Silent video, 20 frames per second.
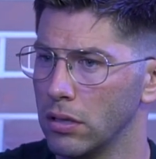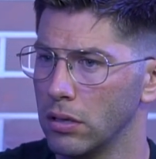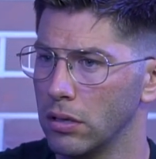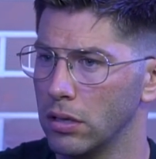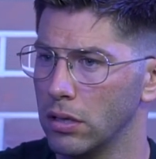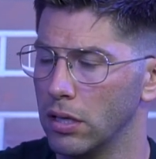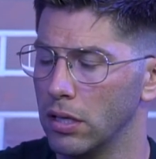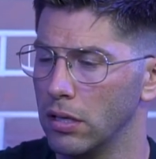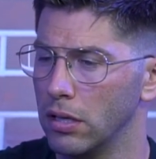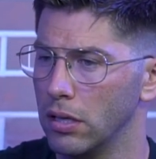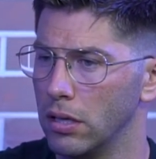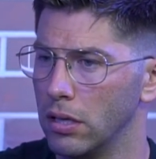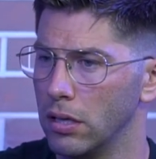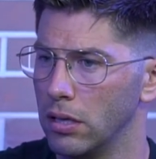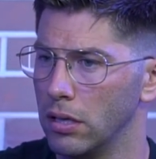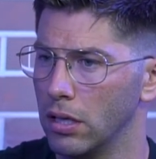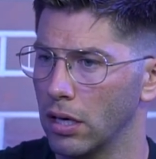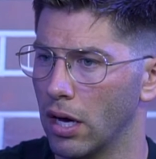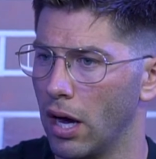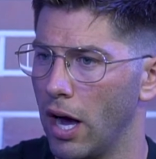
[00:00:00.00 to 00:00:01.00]
the
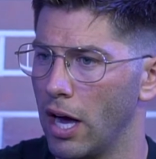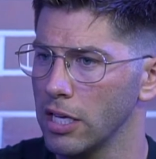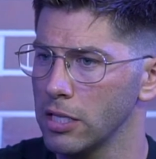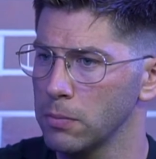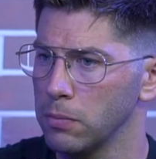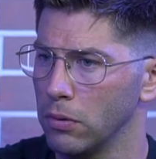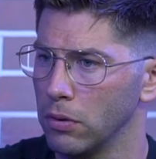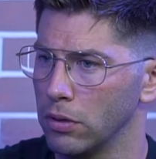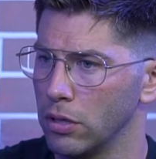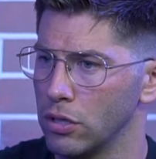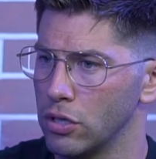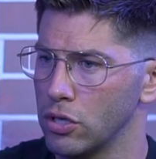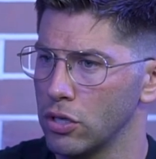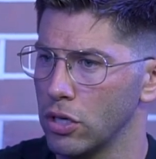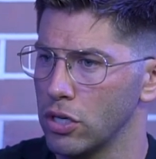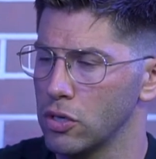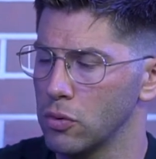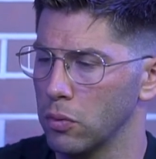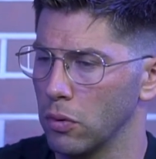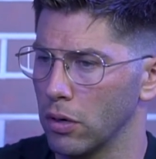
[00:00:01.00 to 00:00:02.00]
gospel and the
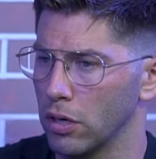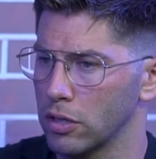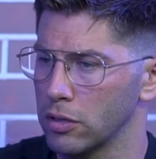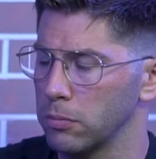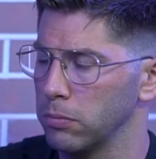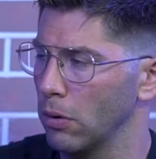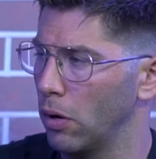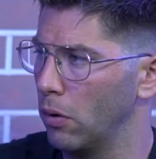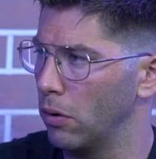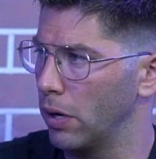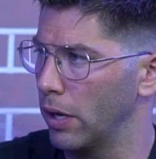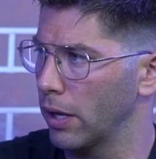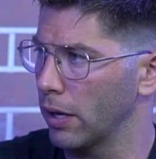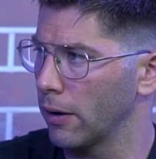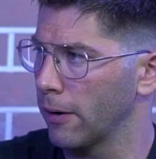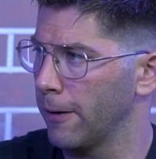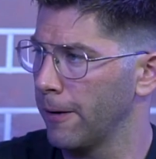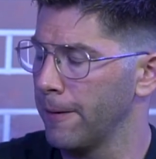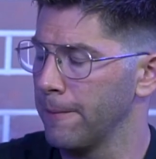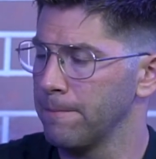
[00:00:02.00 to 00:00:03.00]
church were exploding,
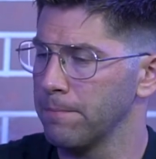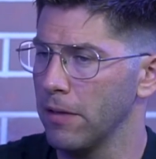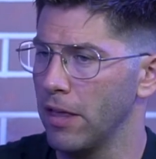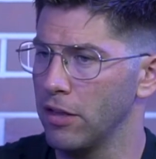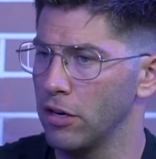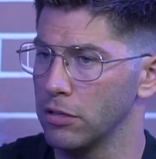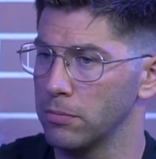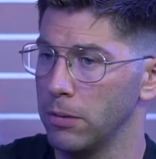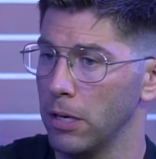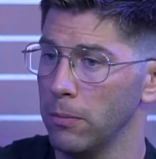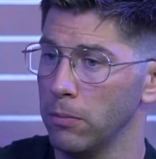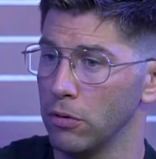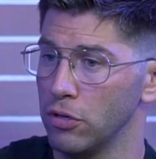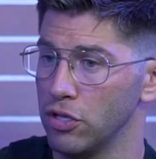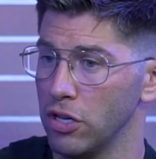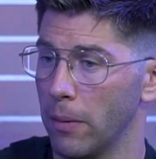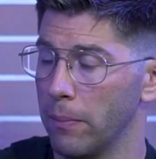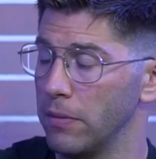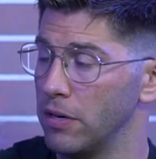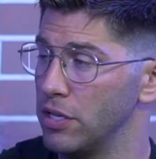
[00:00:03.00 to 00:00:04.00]
and there's people
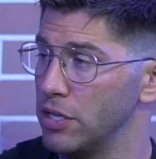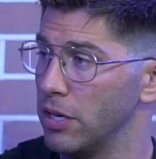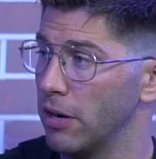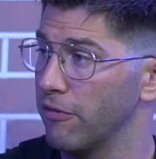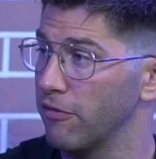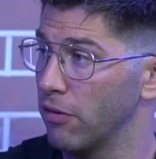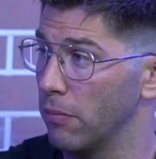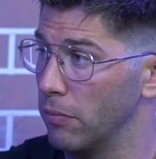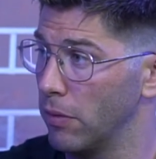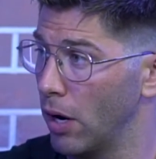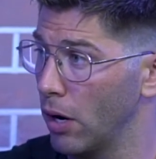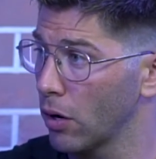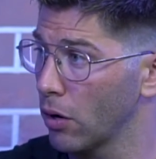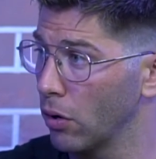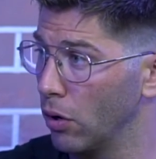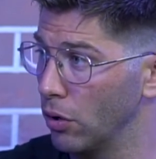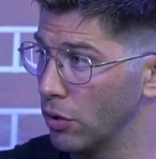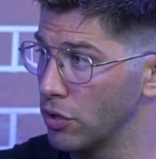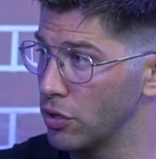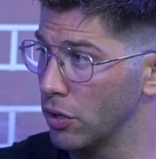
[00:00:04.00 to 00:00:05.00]
jumping ship from their
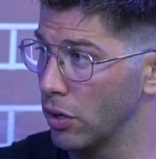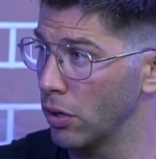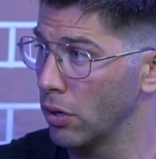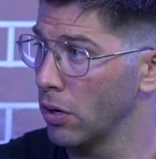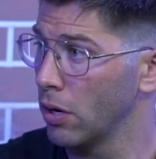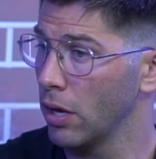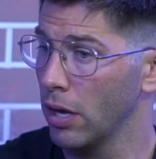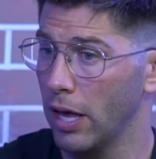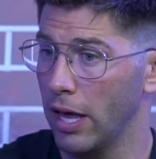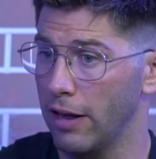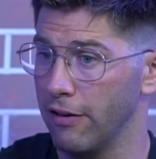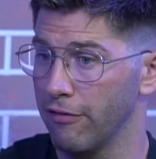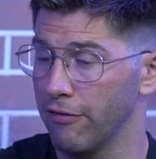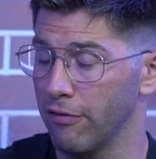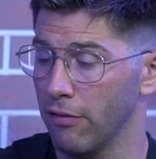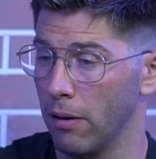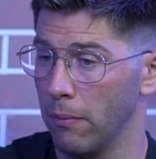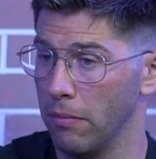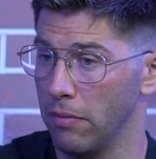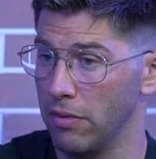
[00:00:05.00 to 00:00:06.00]
culture and
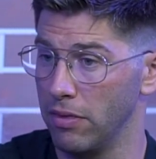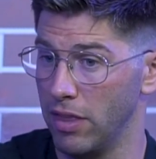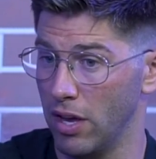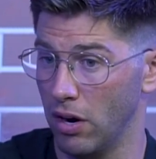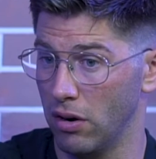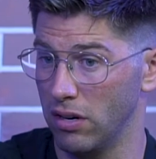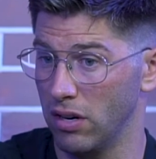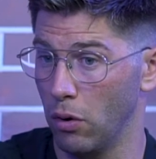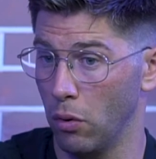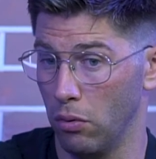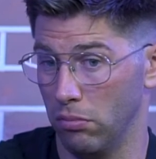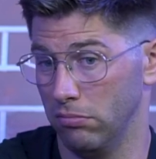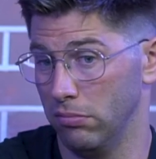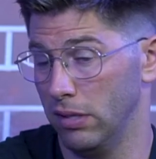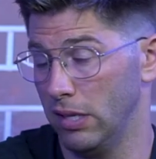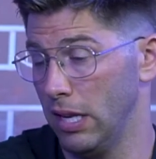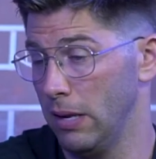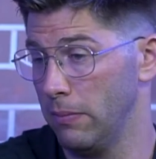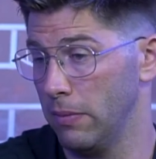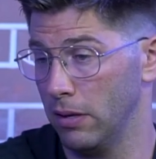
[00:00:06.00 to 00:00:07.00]
from their
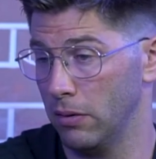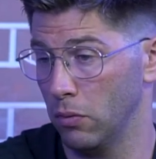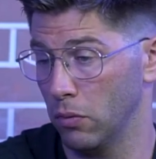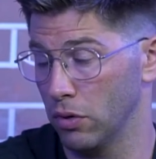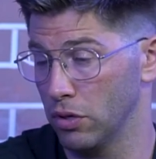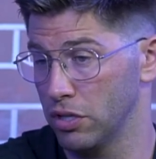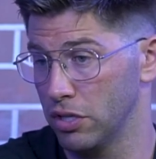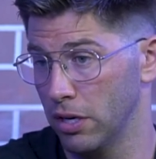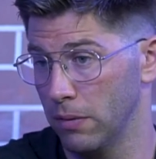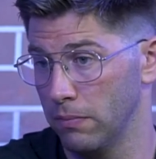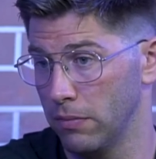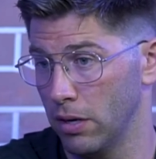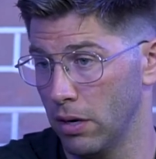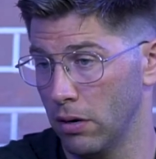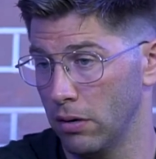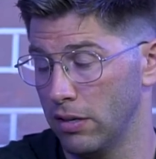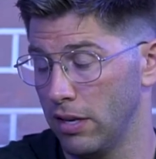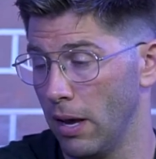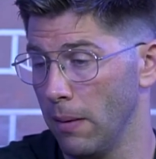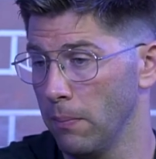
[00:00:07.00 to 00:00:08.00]
demon worship, their
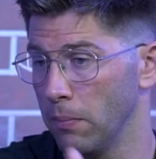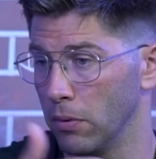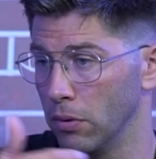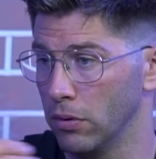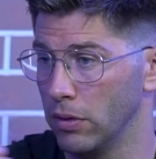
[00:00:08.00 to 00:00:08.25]
temple,